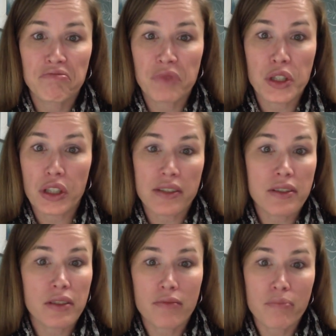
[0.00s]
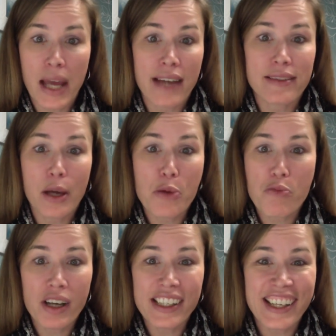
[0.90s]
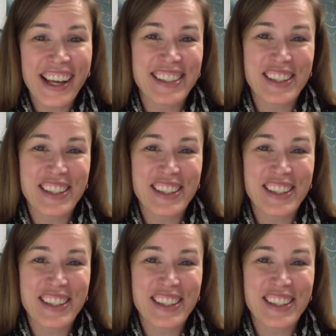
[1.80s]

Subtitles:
just pass out money